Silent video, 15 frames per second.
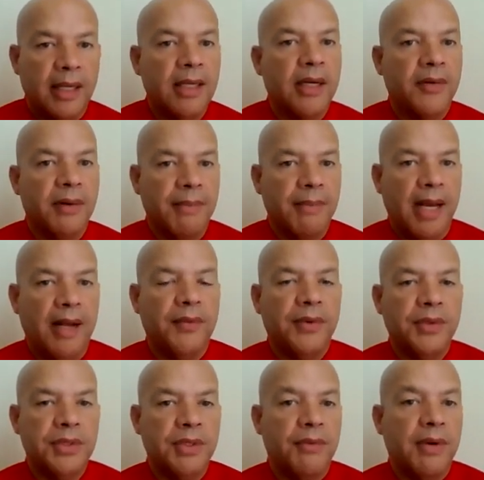here in Baton
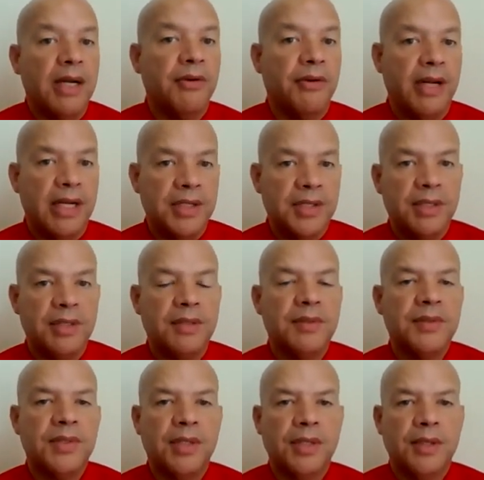Rouge, the Recreation
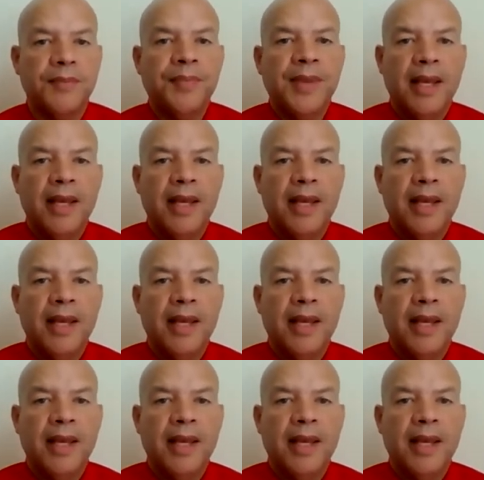Center.